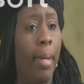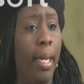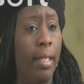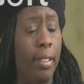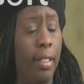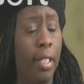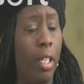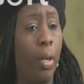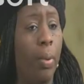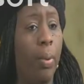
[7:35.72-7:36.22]

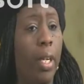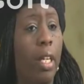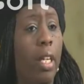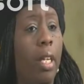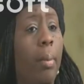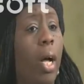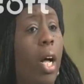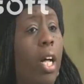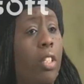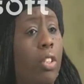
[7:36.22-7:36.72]
basic
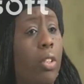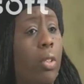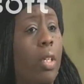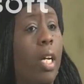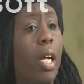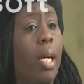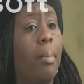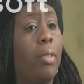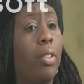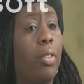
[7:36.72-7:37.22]
curriculum also
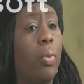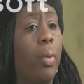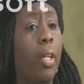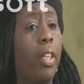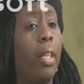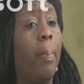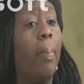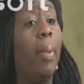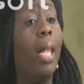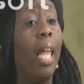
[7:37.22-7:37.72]
comes
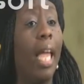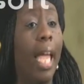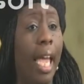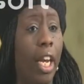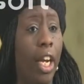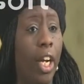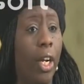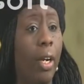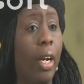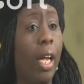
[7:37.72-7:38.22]
with a
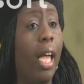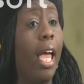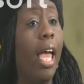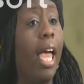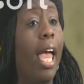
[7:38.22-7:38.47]
planner,